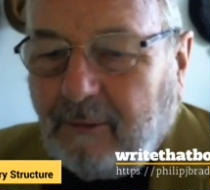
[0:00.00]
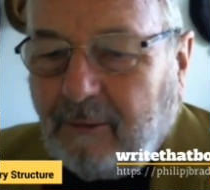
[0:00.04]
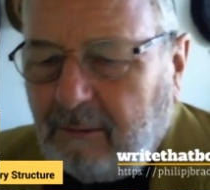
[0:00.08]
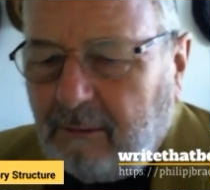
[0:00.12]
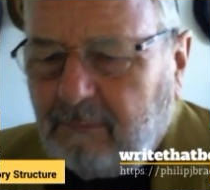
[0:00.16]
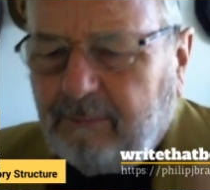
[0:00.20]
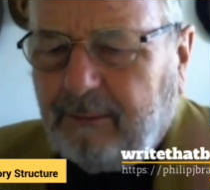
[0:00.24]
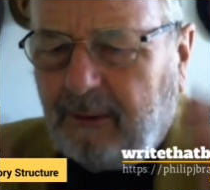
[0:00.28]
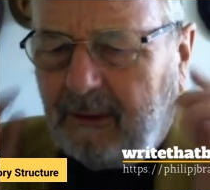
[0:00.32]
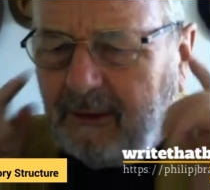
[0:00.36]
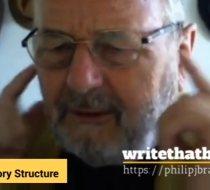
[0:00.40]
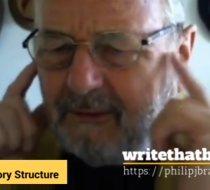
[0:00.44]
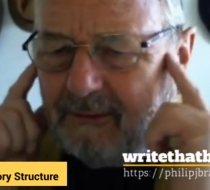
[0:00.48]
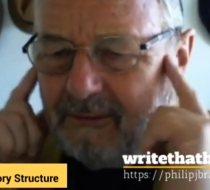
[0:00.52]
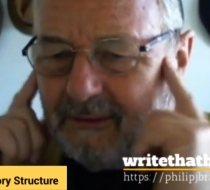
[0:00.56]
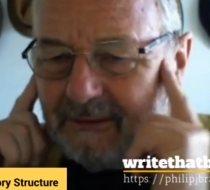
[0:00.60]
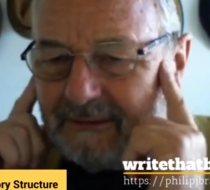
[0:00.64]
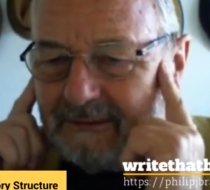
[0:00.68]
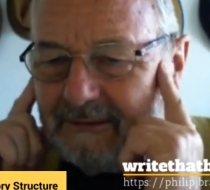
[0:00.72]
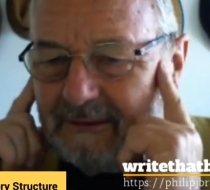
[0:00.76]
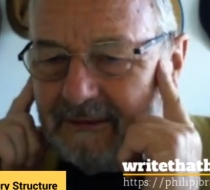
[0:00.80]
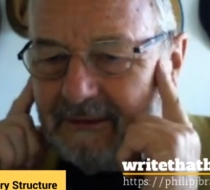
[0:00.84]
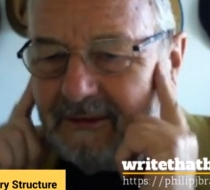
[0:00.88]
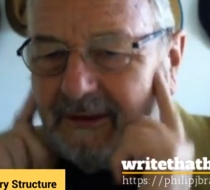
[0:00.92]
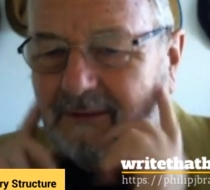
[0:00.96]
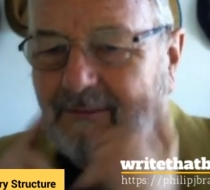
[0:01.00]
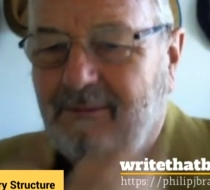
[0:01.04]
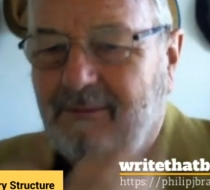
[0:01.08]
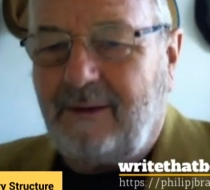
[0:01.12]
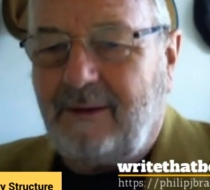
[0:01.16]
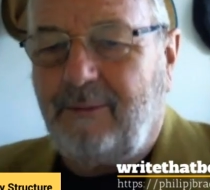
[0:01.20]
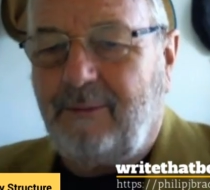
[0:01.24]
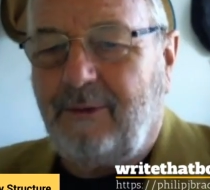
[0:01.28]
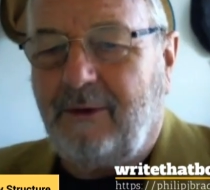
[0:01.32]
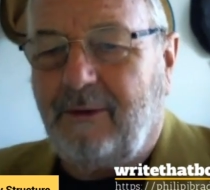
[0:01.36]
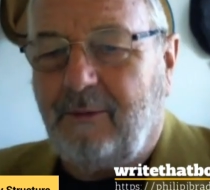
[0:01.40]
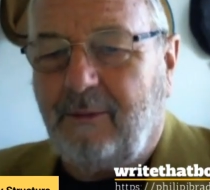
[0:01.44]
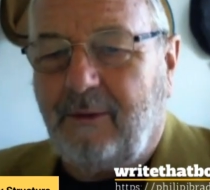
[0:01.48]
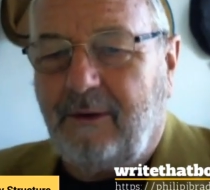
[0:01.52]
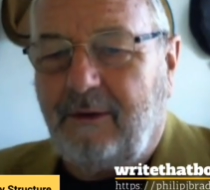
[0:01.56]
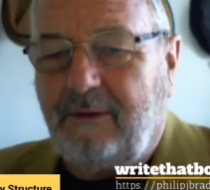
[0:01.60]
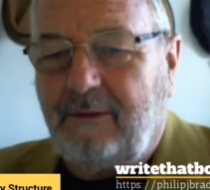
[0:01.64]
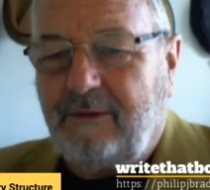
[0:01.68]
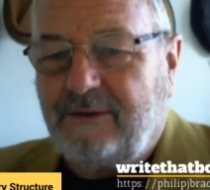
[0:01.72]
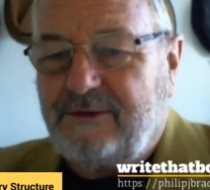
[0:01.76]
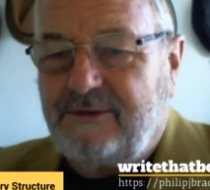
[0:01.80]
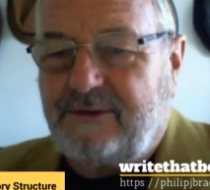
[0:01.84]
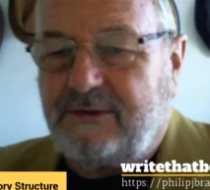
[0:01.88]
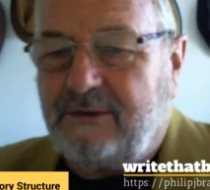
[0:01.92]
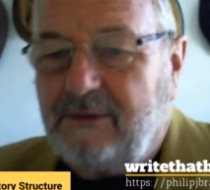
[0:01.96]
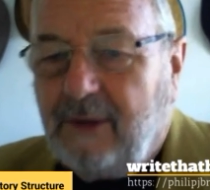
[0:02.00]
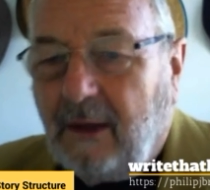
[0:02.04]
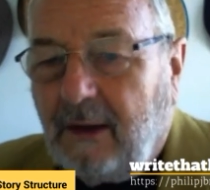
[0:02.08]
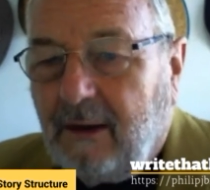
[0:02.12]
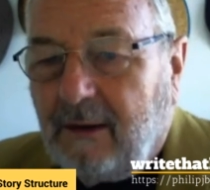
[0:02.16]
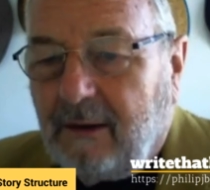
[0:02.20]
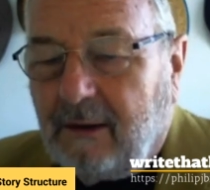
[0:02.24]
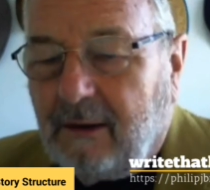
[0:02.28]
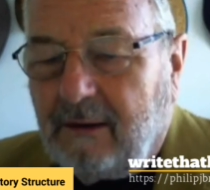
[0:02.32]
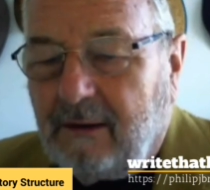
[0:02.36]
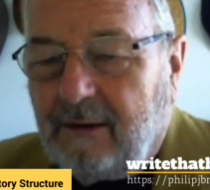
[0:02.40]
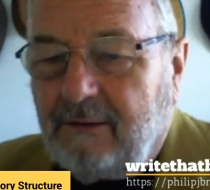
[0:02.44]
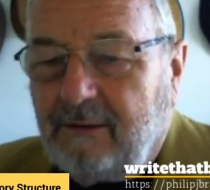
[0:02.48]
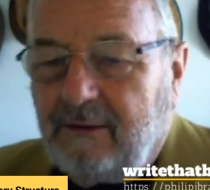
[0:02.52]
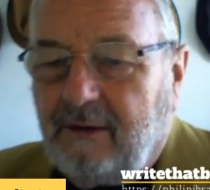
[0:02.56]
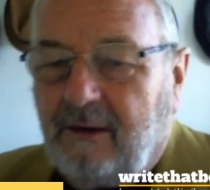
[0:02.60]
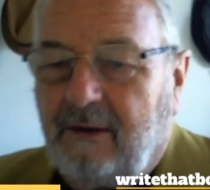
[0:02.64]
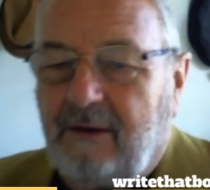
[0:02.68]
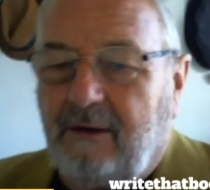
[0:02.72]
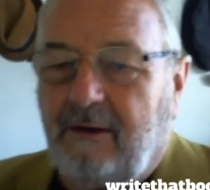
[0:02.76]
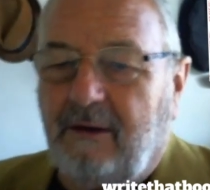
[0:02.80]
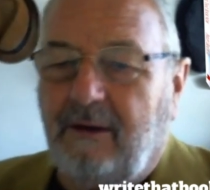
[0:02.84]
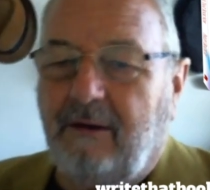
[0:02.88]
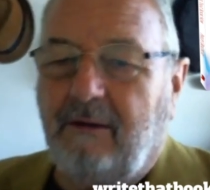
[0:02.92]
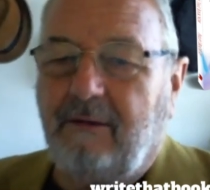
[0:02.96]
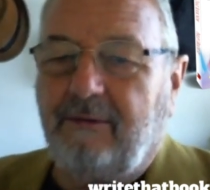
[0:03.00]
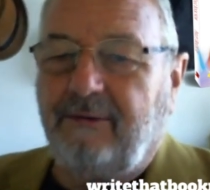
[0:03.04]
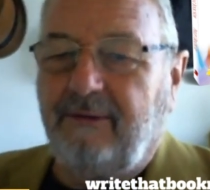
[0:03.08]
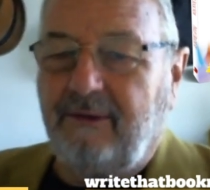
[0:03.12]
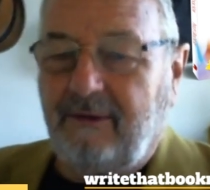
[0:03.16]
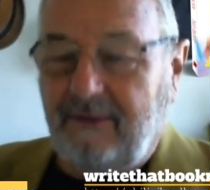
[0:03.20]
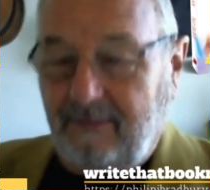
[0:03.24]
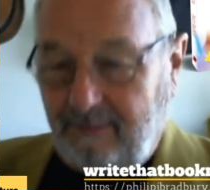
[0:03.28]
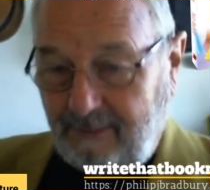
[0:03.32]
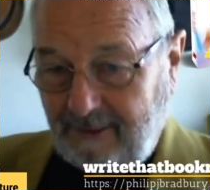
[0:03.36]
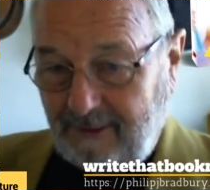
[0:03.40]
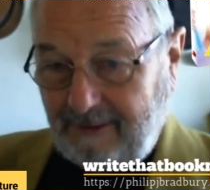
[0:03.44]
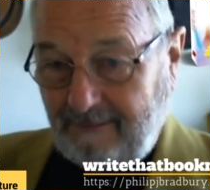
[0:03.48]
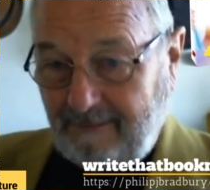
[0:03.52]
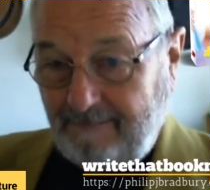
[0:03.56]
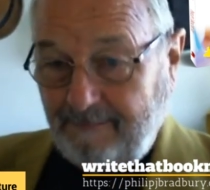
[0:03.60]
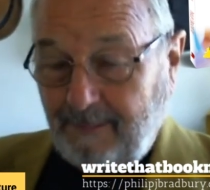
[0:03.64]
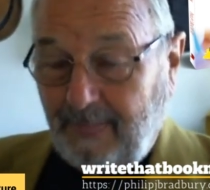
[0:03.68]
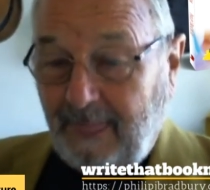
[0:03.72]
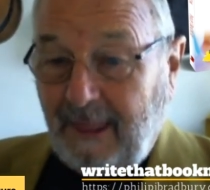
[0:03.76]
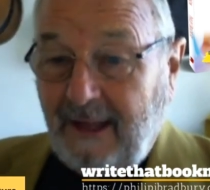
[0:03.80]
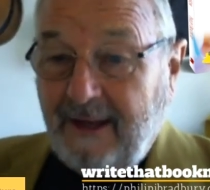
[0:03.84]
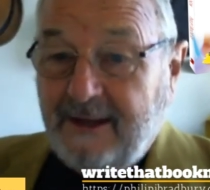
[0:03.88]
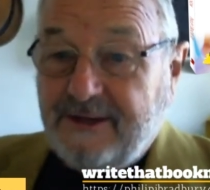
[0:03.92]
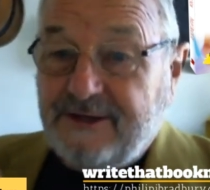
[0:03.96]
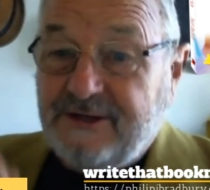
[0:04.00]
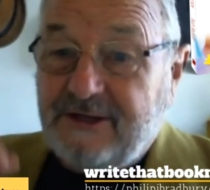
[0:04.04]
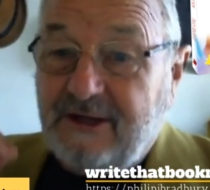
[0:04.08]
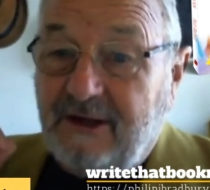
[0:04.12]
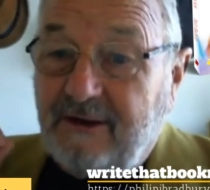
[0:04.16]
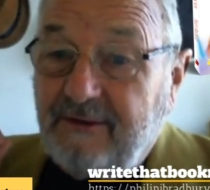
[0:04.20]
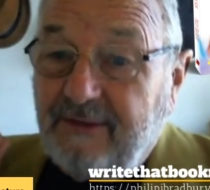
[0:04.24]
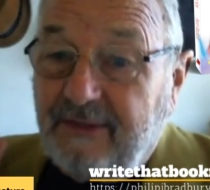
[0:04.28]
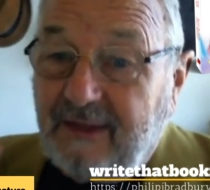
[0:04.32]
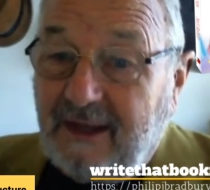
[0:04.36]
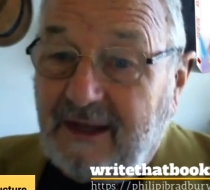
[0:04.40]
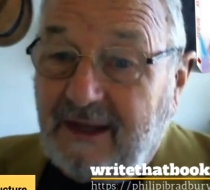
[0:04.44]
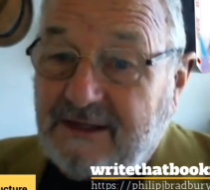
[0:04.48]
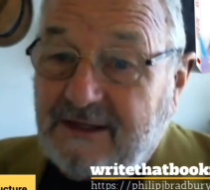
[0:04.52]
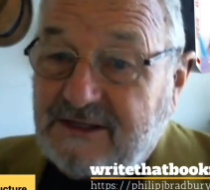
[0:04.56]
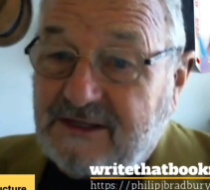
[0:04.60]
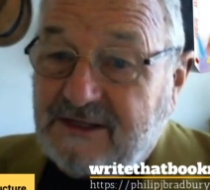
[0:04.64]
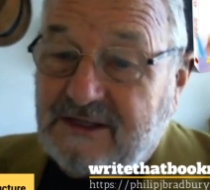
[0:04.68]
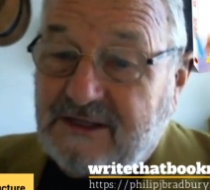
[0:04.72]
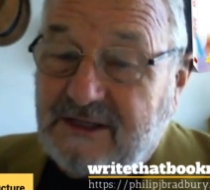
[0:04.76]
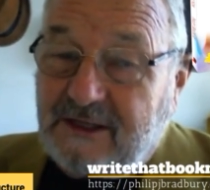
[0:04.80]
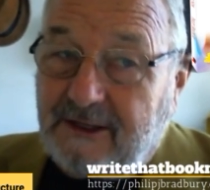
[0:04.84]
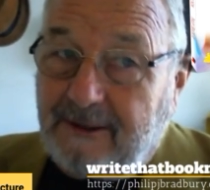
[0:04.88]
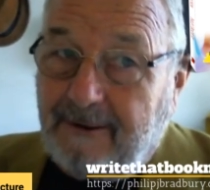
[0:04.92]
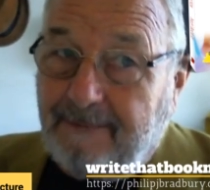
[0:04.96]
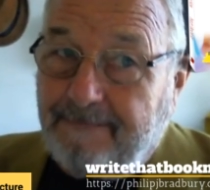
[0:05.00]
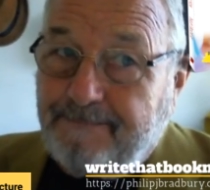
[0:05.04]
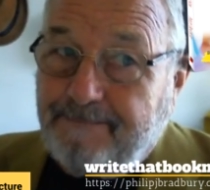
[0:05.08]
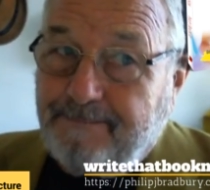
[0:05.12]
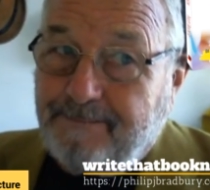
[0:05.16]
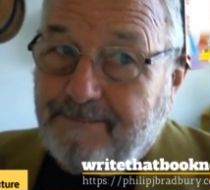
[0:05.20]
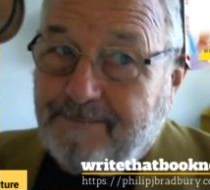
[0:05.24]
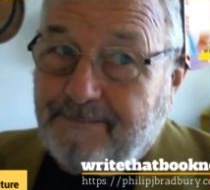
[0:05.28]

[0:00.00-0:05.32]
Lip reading: We ponder it, oh, no, maybe I won't. It's too, oh, no, I'll think about it. So that's the